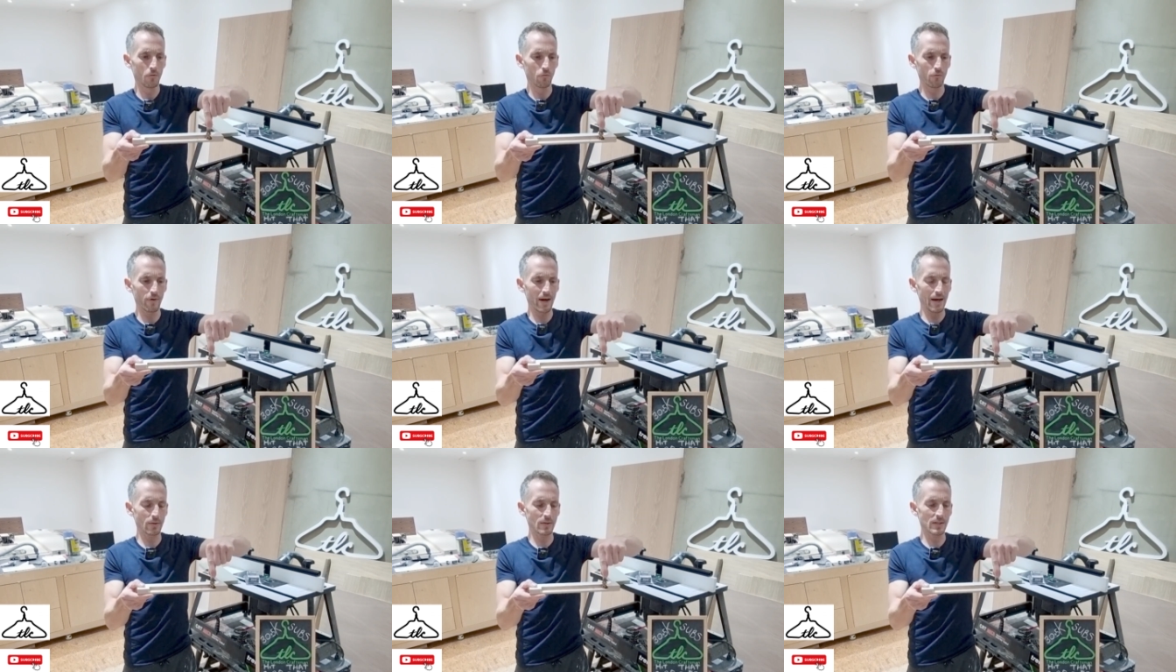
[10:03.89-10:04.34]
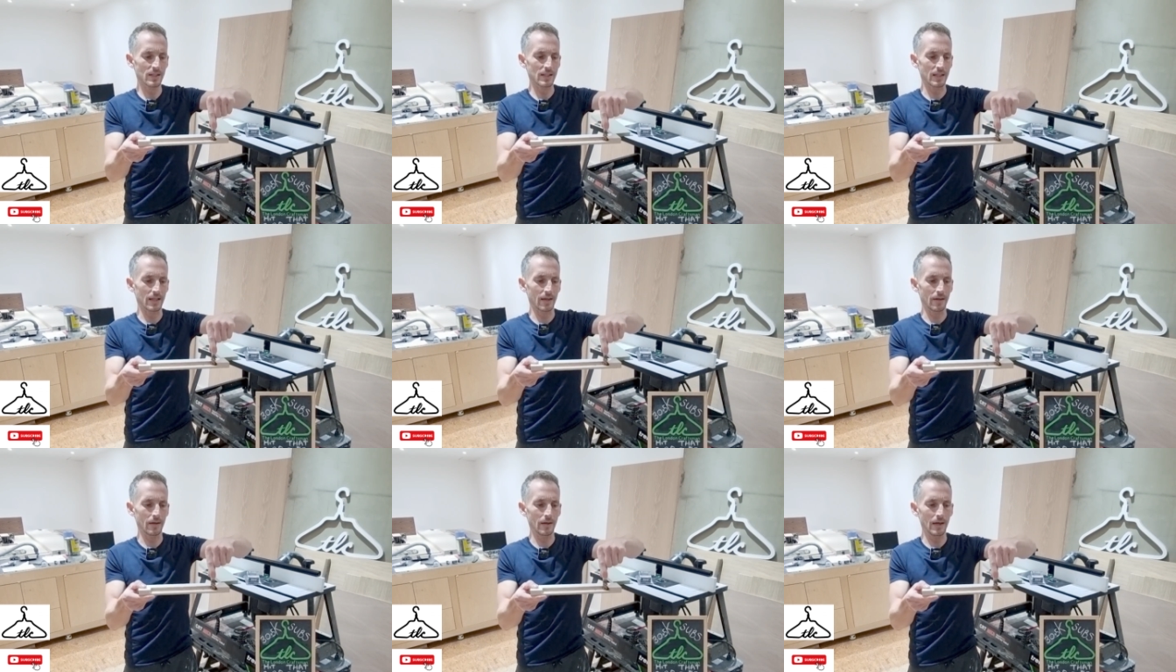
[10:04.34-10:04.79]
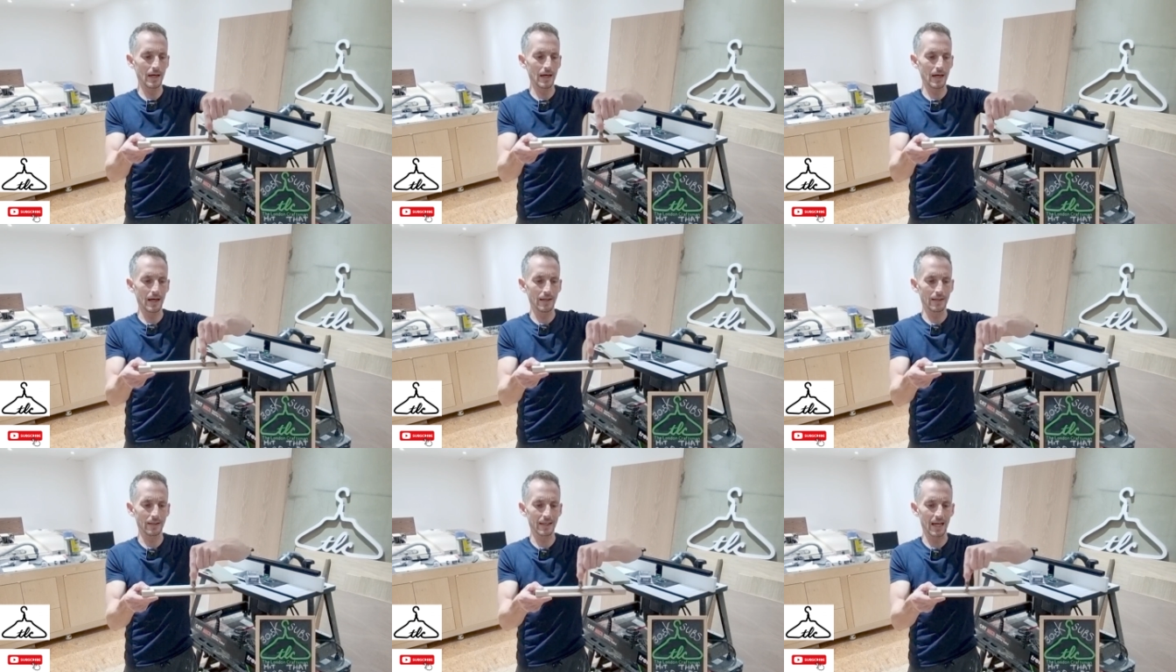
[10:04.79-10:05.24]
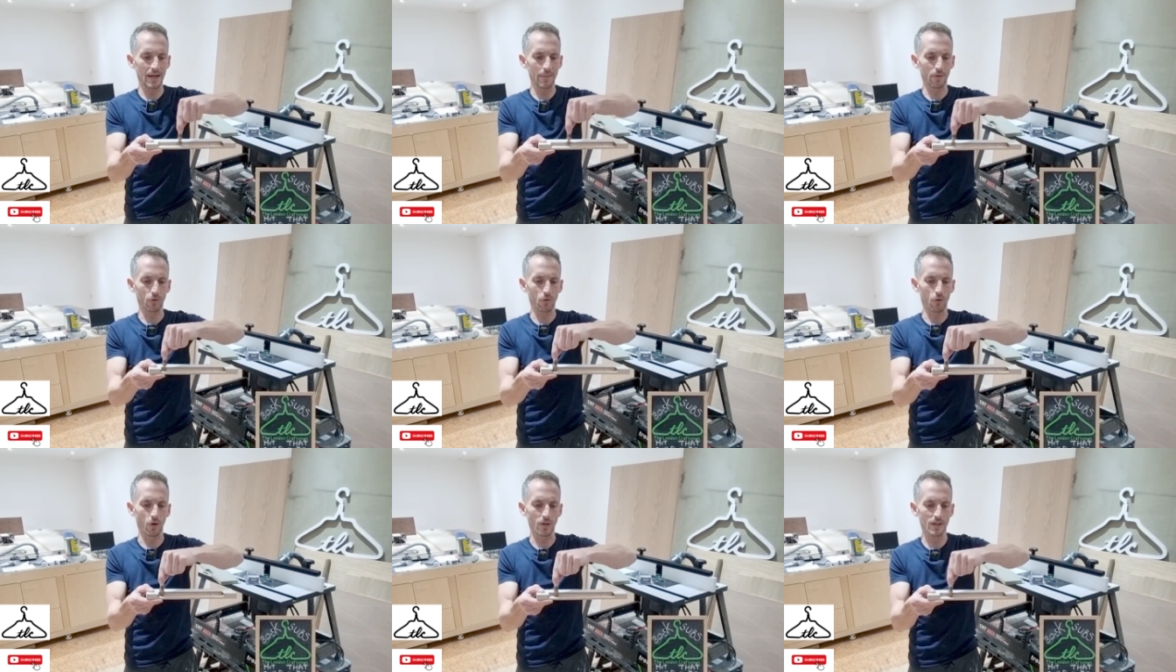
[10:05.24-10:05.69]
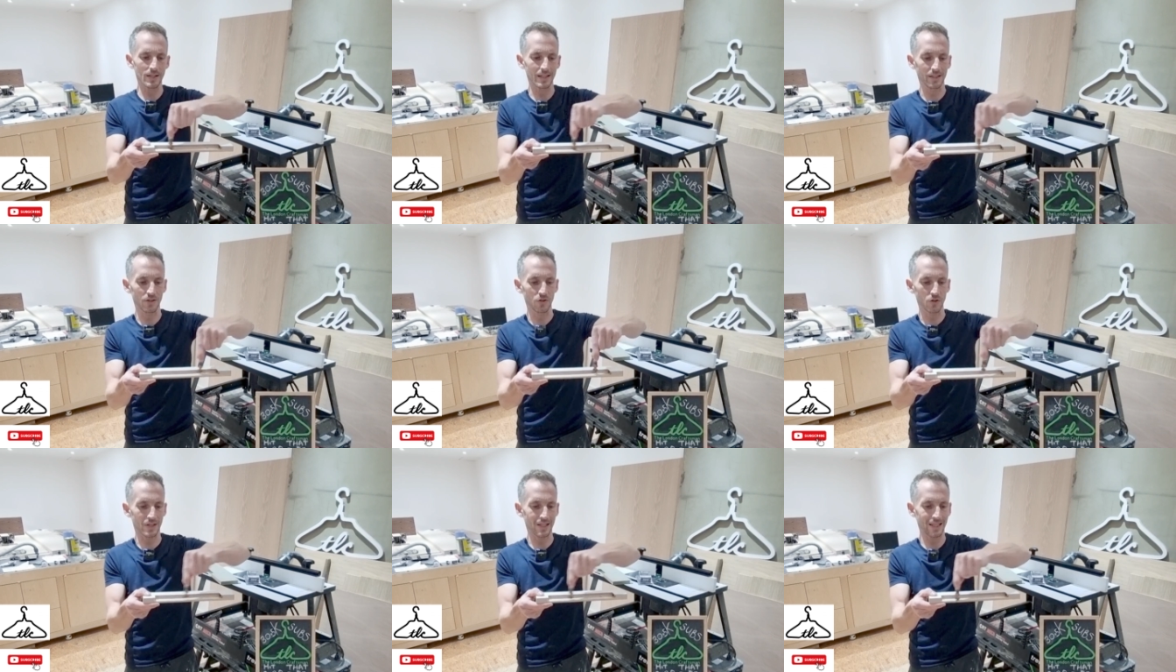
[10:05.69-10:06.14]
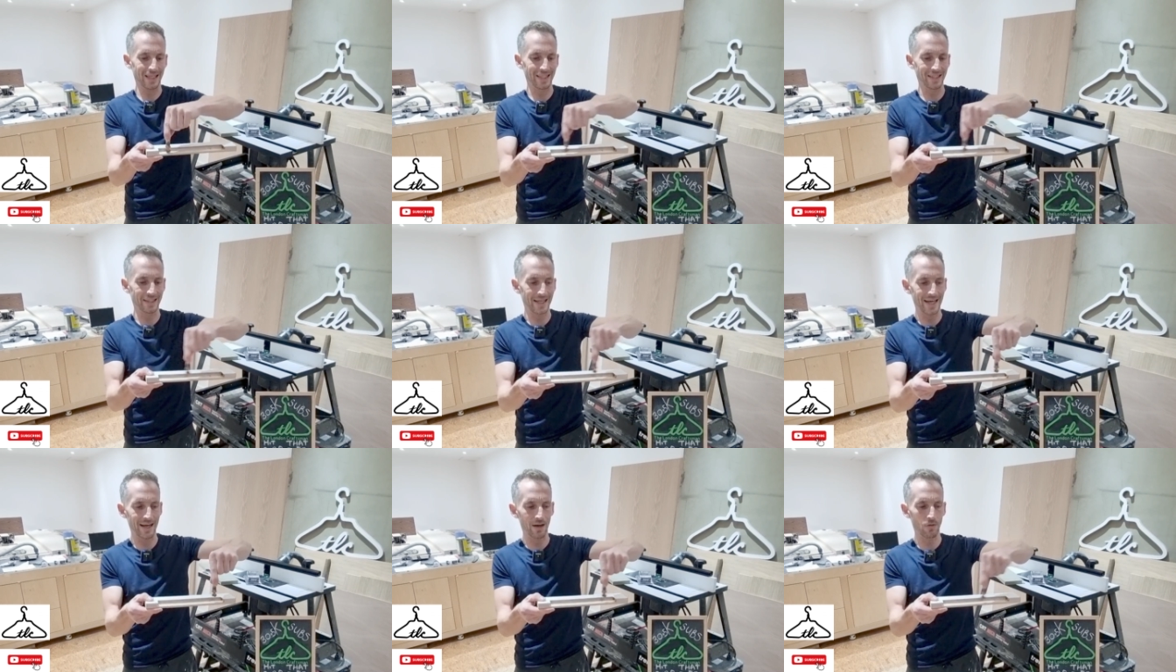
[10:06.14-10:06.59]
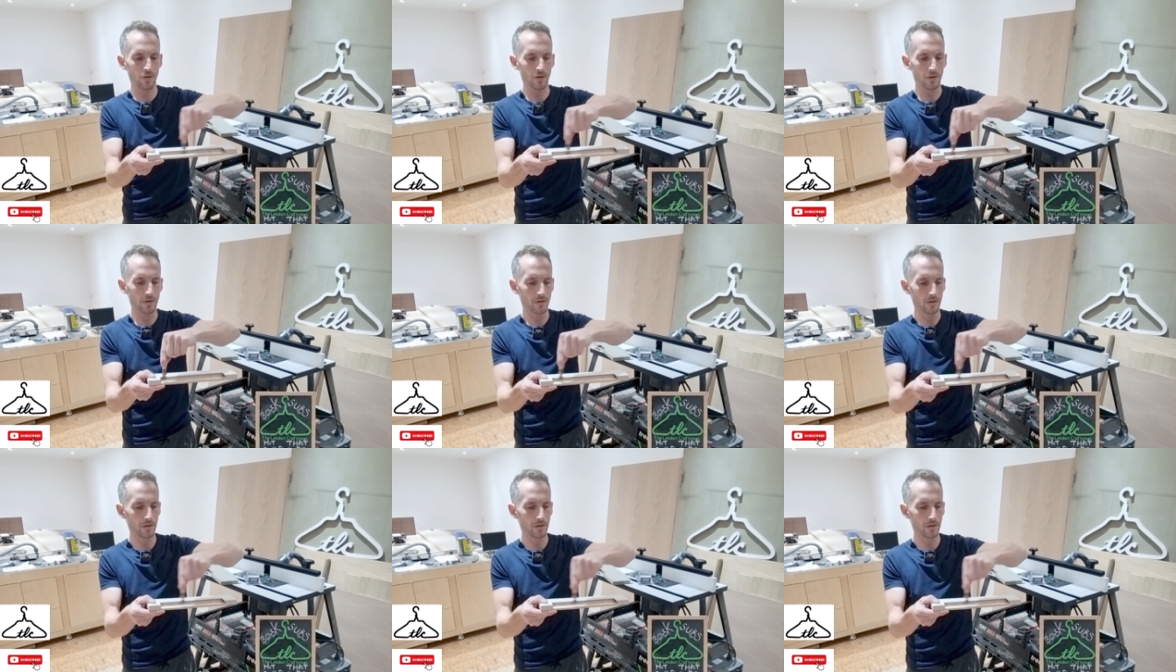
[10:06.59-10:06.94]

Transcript: routed it and came across and then just cleaned it out.